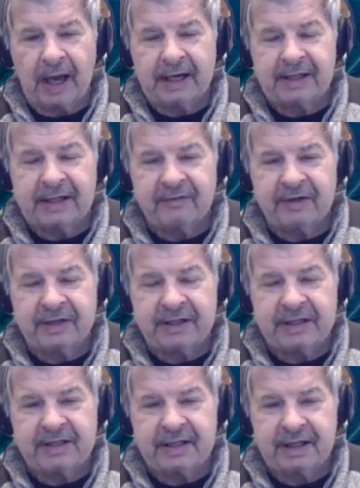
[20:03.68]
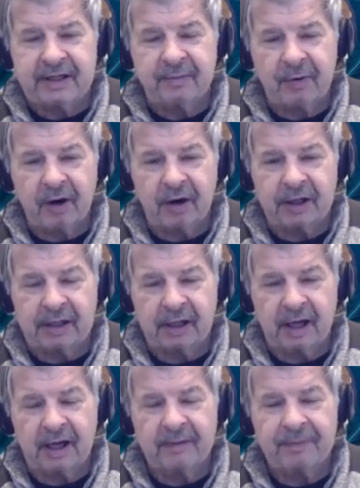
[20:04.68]
activities in the parking
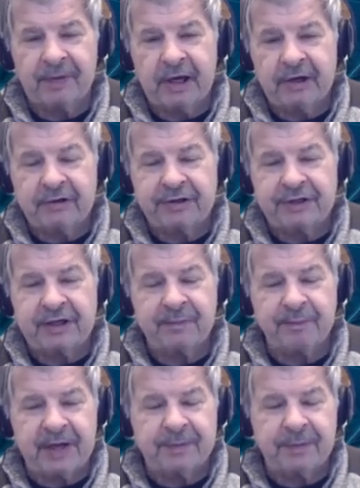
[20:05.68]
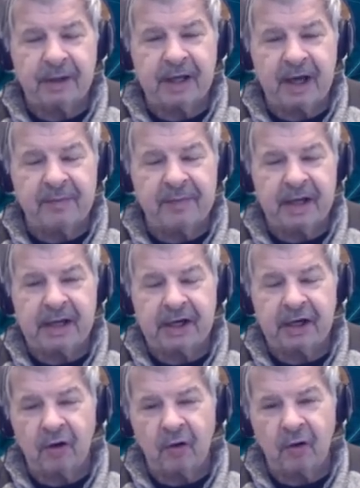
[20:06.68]
lot. You see people coming
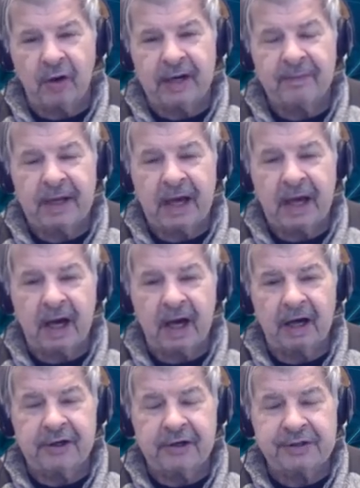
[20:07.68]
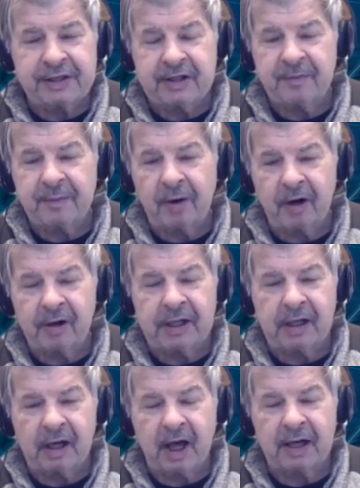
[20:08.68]
and going. You see the
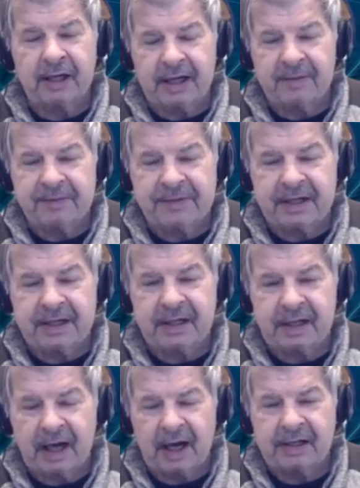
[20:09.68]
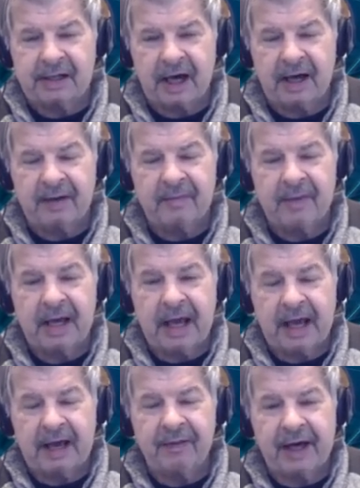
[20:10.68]
parking lot empty at nighttime,
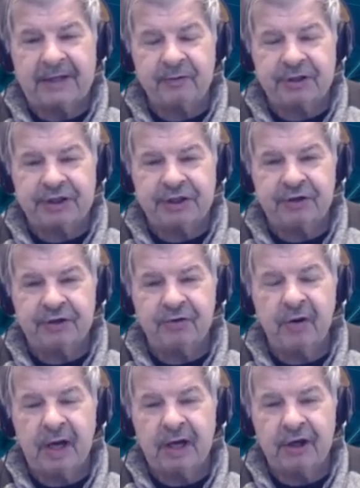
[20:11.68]
and that's what you